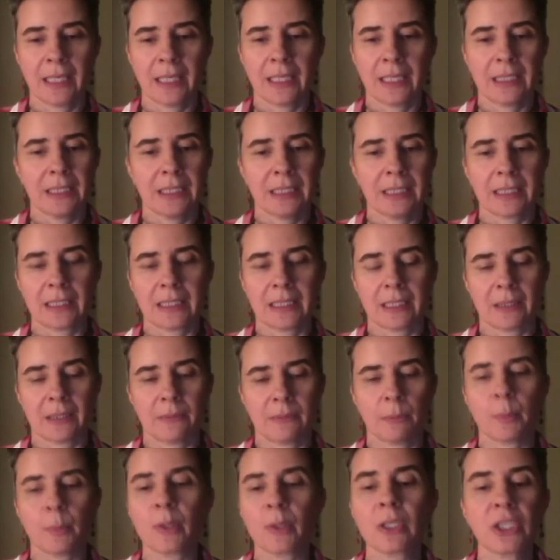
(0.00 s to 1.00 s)
this
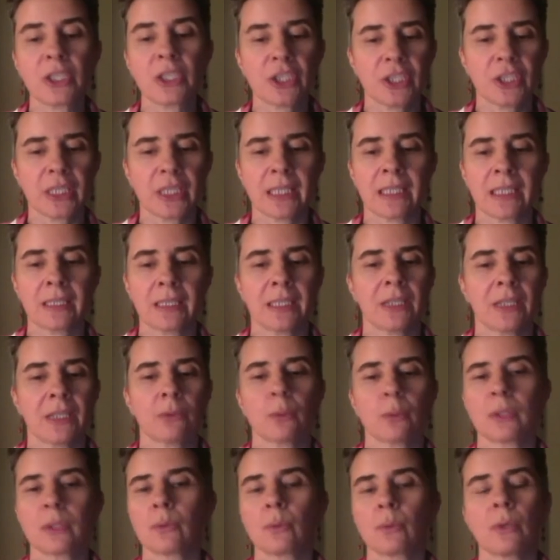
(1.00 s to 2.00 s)
polishing that
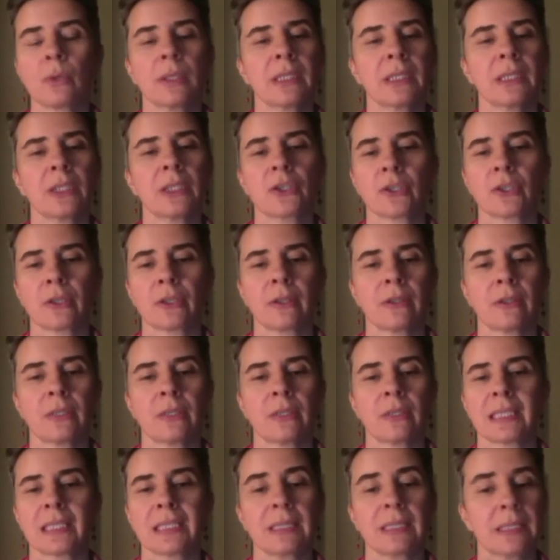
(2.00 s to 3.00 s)
we do on each other,
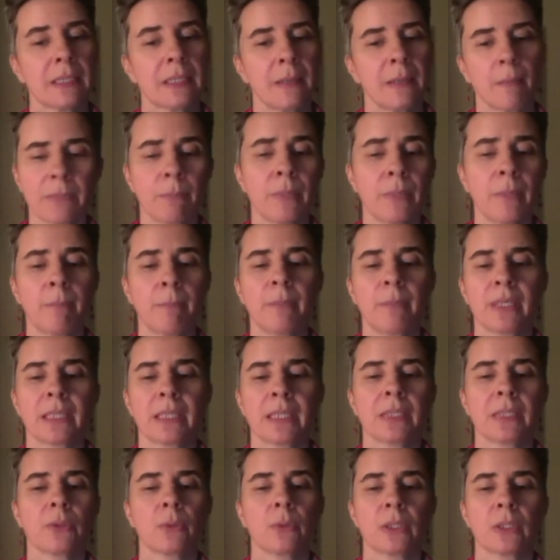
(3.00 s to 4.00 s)
this bumping
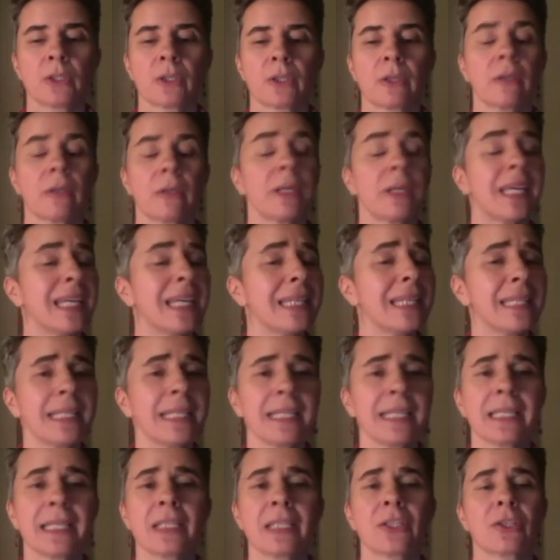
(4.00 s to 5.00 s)
into each other,
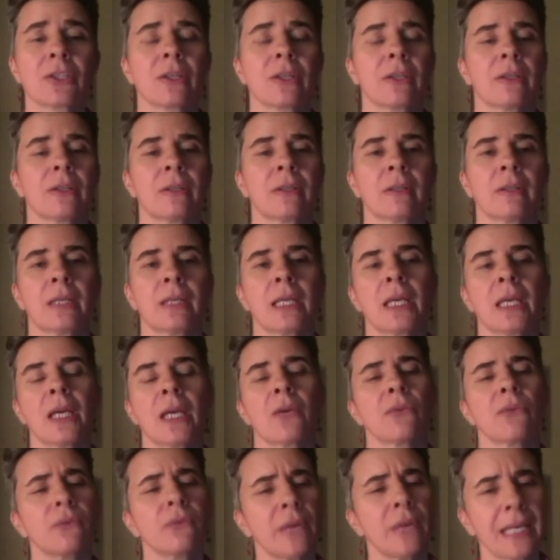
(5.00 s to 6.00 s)
hitting each other,
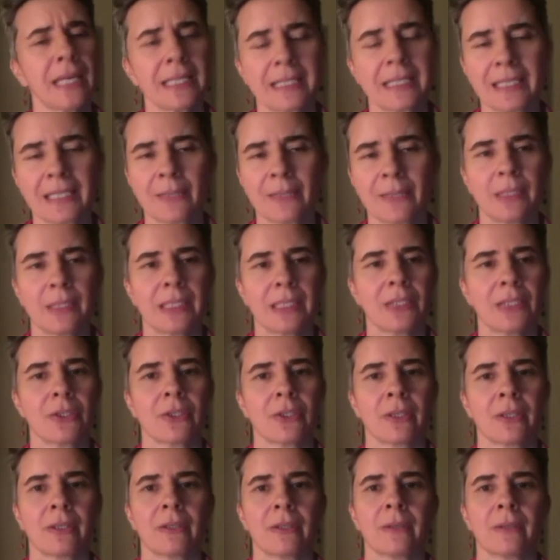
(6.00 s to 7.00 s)
fighting with each
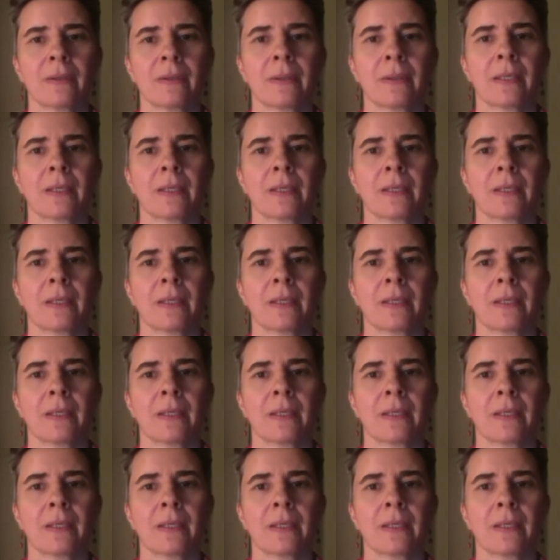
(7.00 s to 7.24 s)
other.